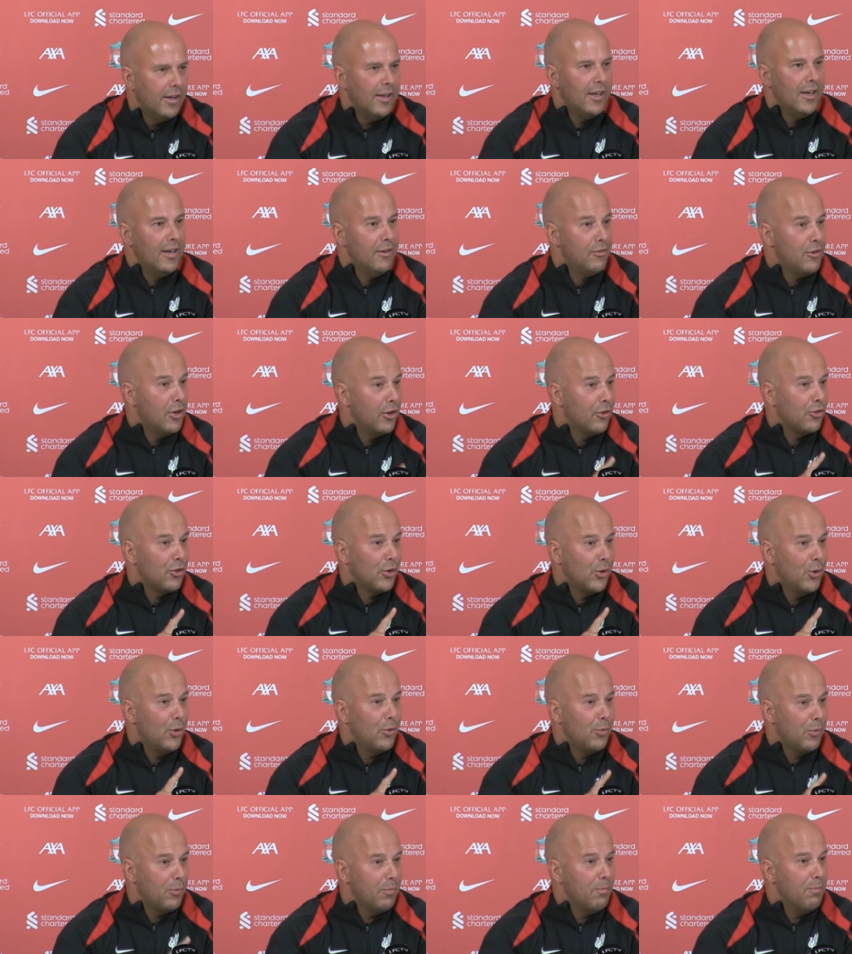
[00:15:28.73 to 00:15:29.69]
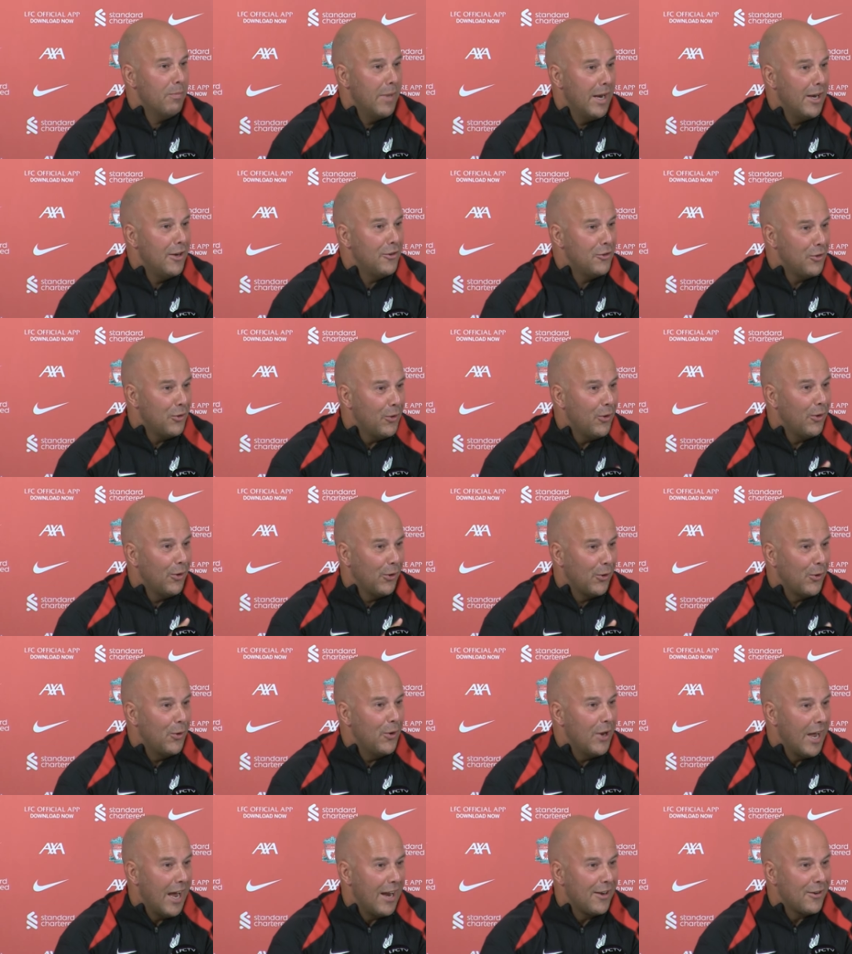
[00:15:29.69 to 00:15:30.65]
if there's a good manager or a
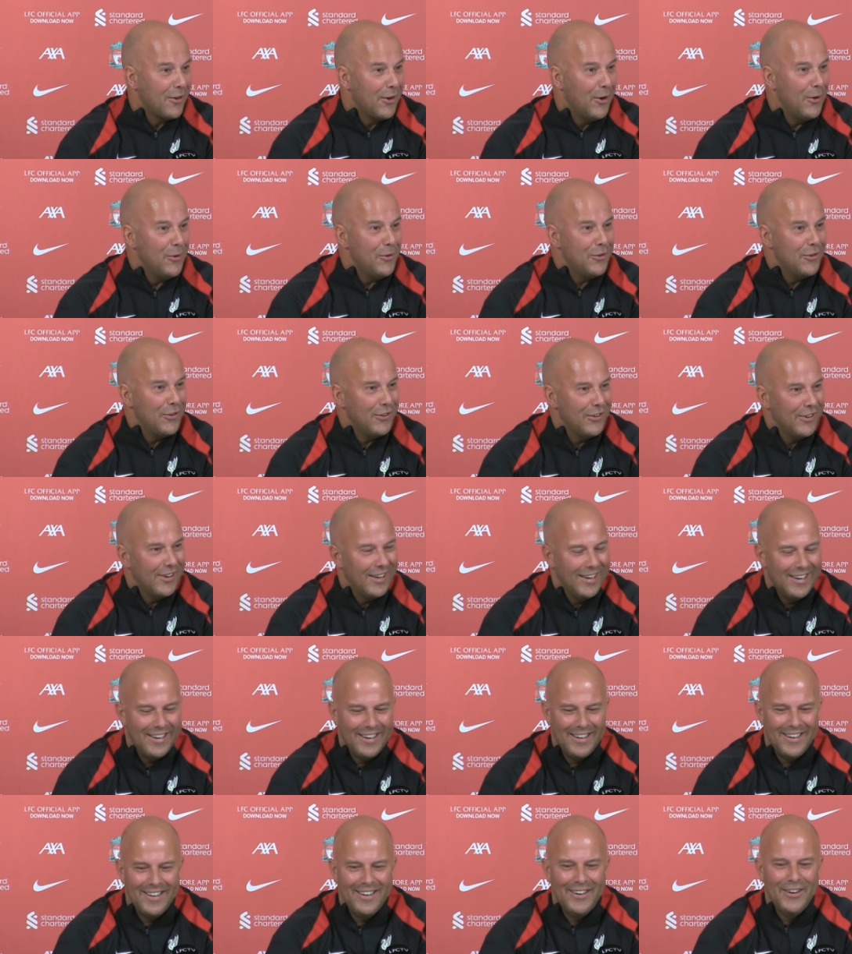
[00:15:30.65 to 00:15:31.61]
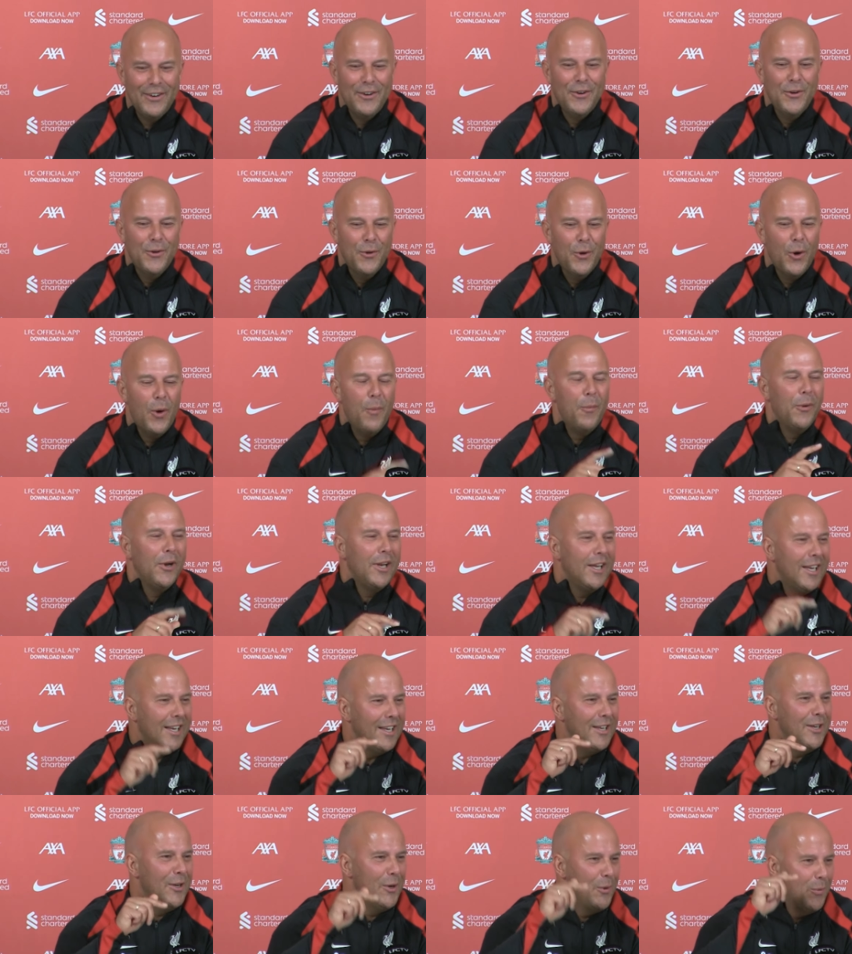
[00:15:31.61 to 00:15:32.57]
good head coach, uh, normally
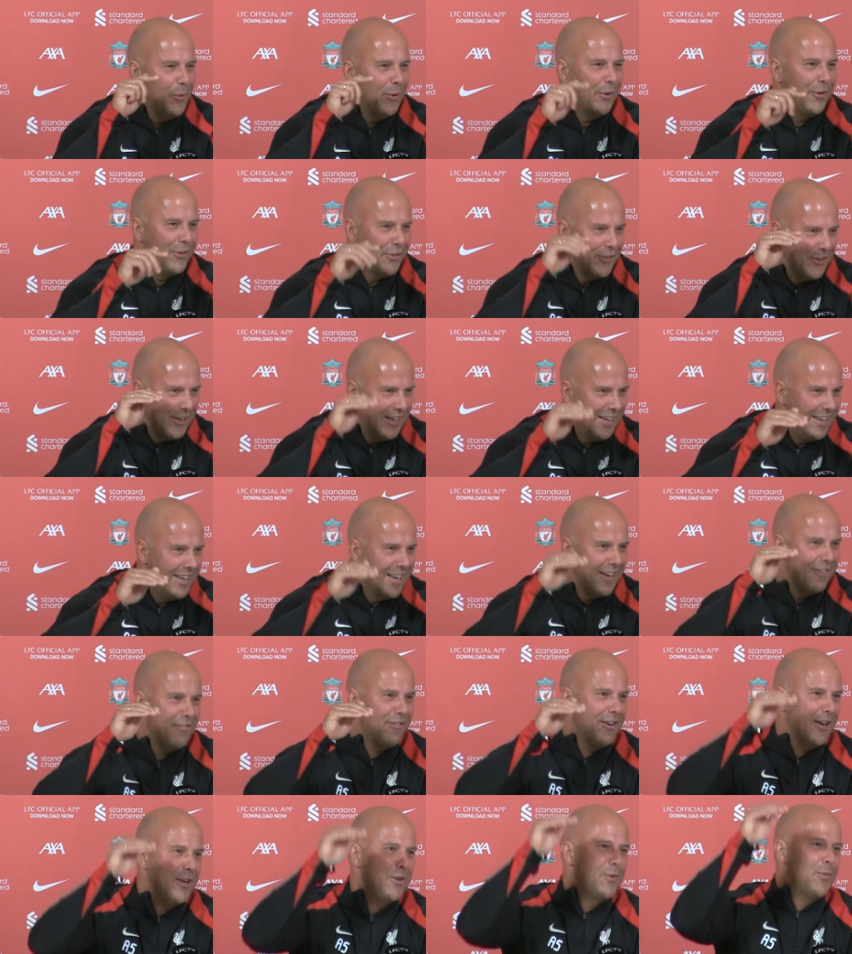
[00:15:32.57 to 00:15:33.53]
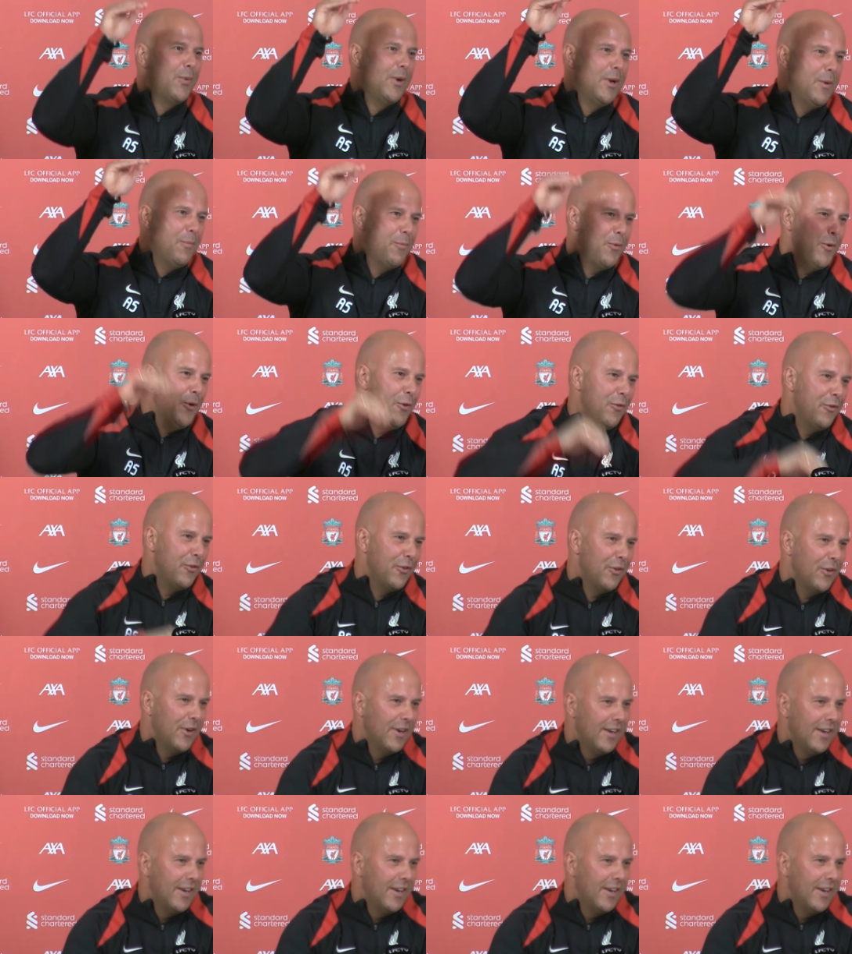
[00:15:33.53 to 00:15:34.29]
you will see that things will improve.